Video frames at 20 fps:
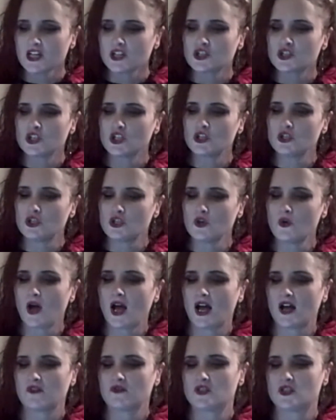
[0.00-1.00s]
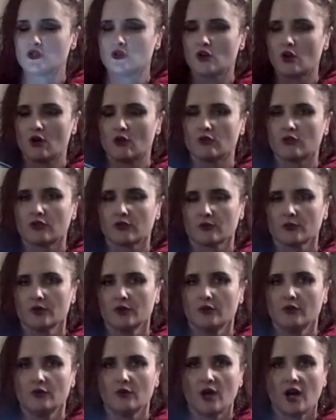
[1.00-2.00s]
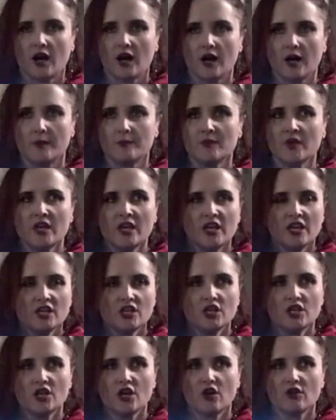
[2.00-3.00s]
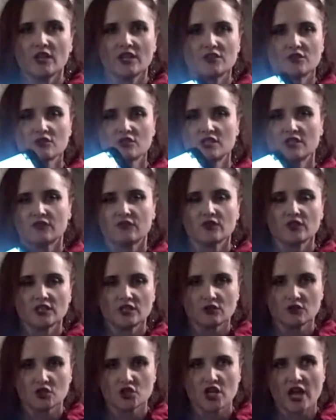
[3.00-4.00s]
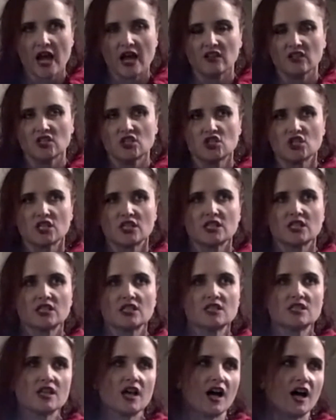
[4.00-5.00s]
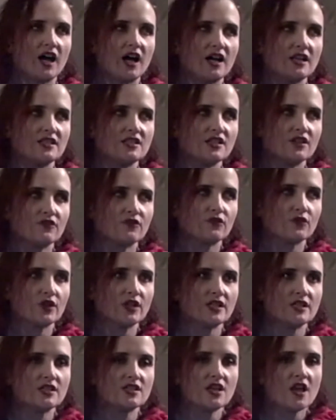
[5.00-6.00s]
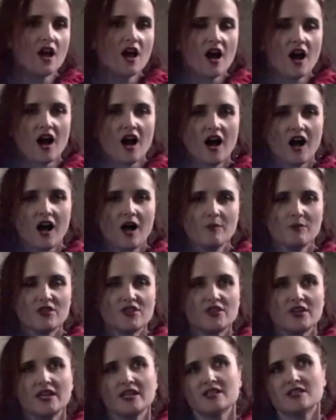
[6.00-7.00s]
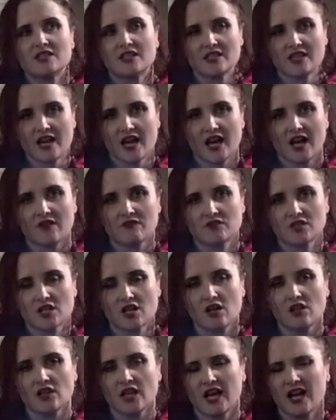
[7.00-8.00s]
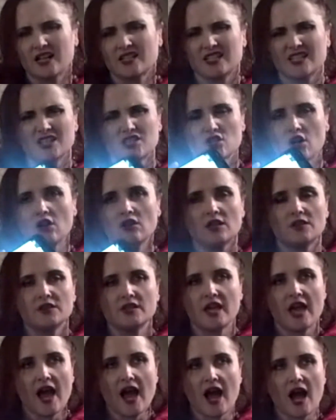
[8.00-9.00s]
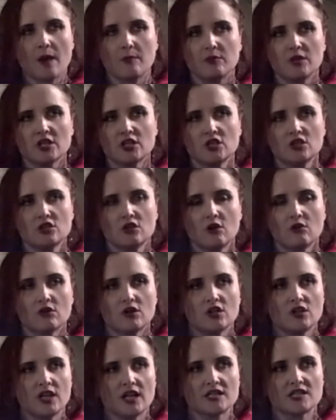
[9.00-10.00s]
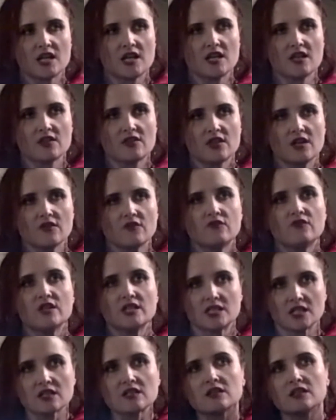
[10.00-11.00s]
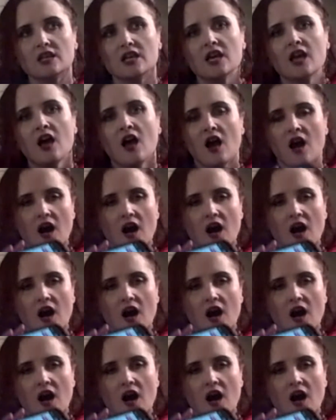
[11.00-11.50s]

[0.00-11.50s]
so you do have to go through, like there's different little challenges, different things that you have to collect, and it's all on the app. Like, you don't collect anything physically.